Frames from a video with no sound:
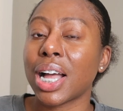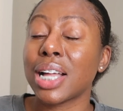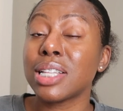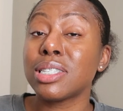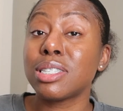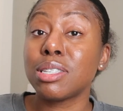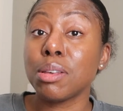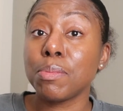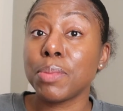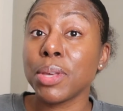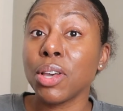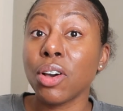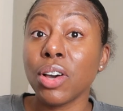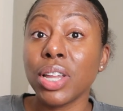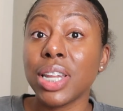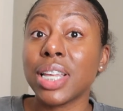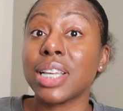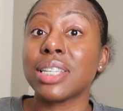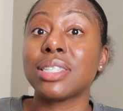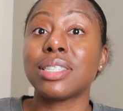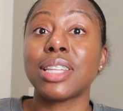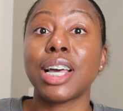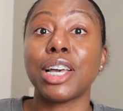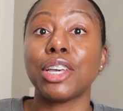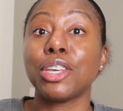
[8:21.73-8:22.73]
And to be
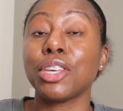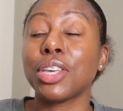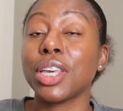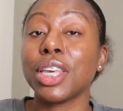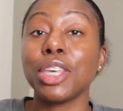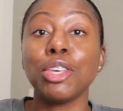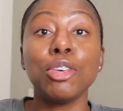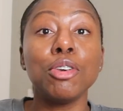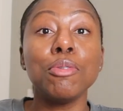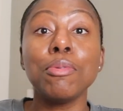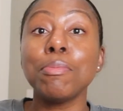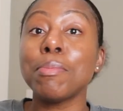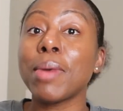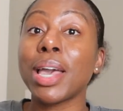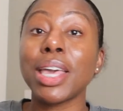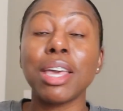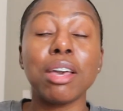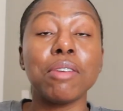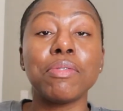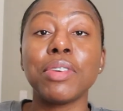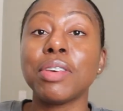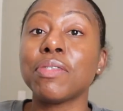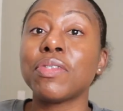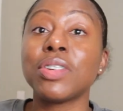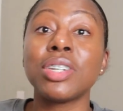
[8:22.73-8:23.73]
honest, like, you may
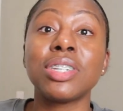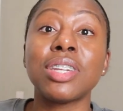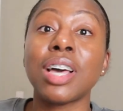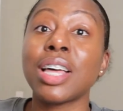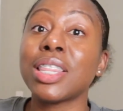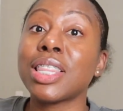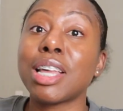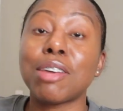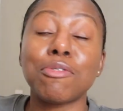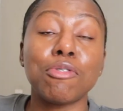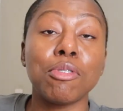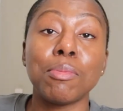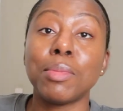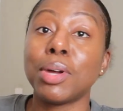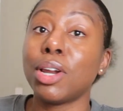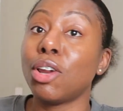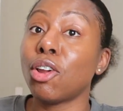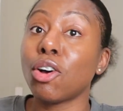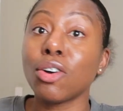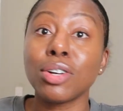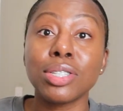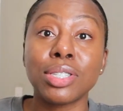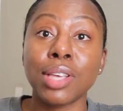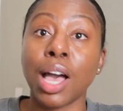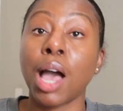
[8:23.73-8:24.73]
have even done that from a
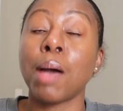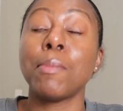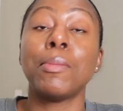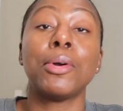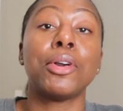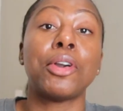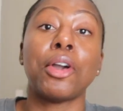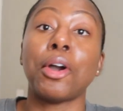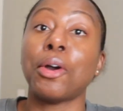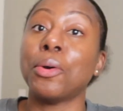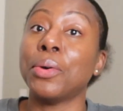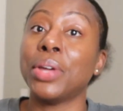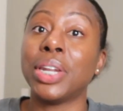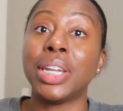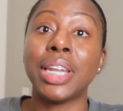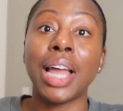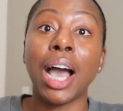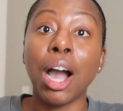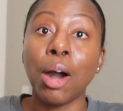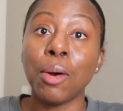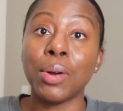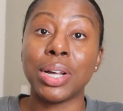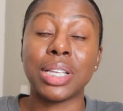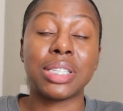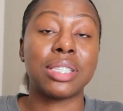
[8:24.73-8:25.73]
long time ago, and
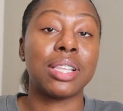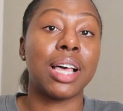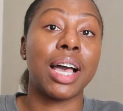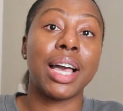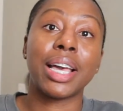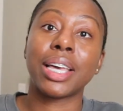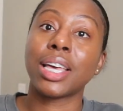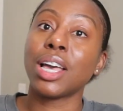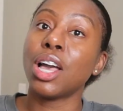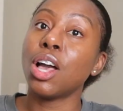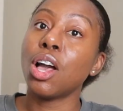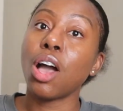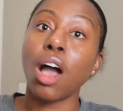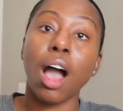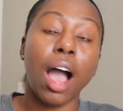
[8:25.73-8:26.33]
now it's like,